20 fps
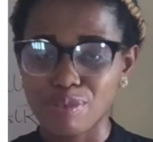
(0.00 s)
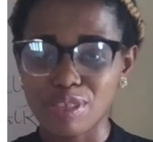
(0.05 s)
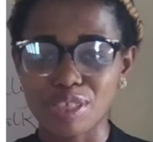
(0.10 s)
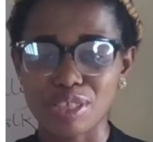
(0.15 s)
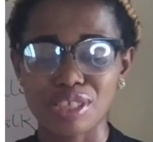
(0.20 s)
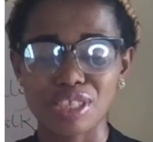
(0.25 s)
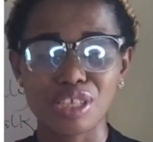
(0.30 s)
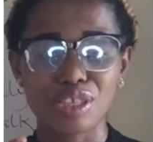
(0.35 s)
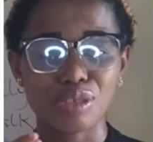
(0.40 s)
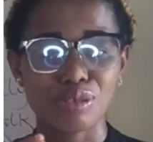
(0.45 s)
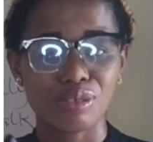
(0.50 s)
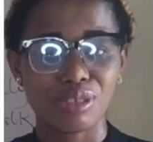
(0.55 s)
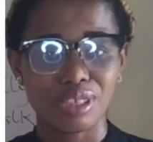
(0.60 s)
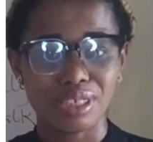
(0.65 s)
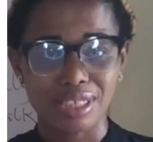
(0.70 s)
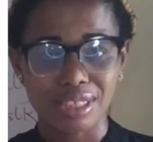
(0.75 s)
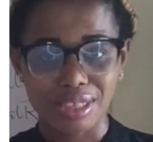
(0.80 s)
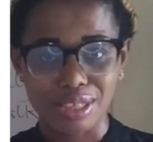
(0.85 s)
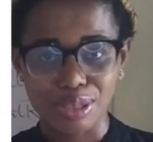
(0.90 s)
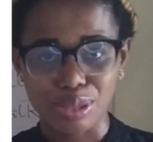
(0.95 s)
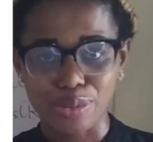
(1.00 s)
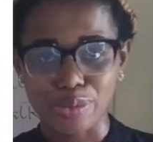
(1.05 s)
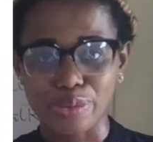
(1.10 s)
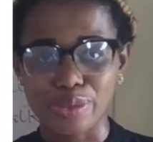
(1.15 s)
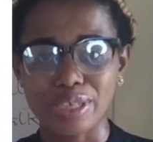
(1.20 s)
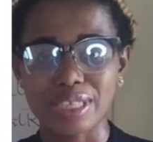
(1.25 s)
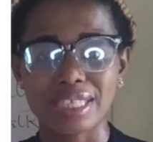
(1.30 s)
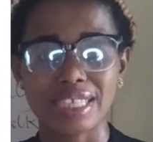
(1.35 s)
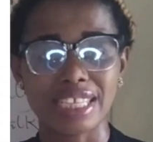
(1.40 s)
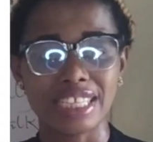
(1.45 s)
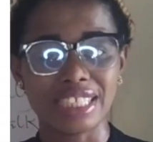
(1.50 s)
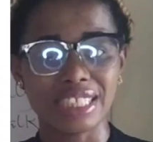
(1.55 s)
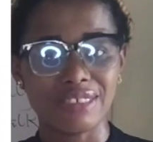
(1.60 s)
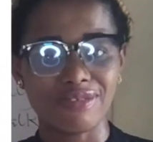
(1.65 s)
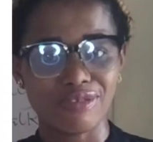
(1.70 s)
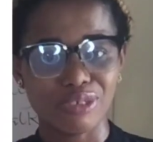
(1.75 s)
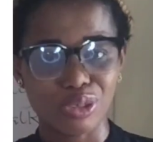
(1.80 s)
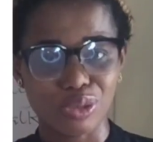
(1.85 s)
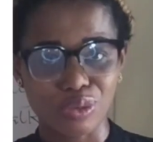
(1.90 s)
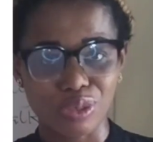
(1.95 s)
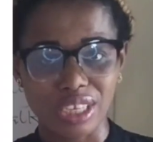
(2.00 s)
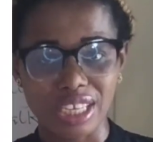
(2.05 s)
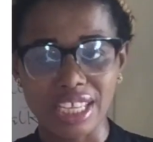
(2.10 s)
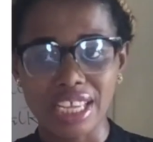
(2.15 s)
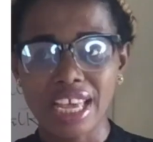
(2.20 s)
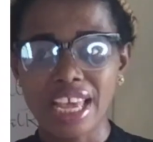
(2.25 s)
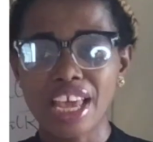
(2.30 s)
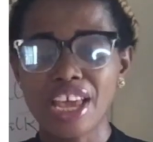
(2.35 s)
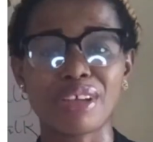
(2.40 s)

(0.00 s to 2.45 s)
Please, you need to learn these words individually.